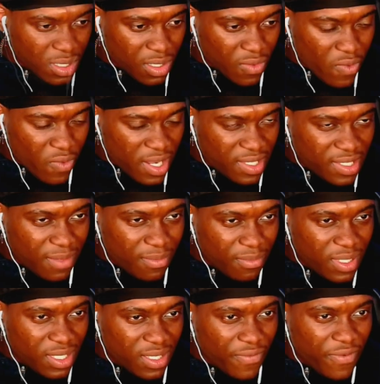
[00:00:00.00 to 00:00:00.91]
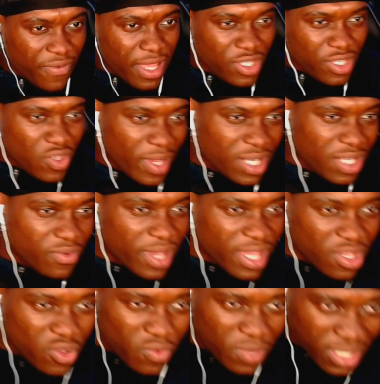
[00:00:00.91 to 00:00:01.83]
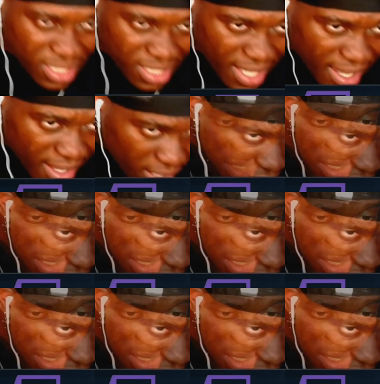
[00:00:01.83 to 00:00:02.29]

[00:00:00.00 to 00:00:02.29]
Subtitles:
Why did they send me to find you anyway? Who is that?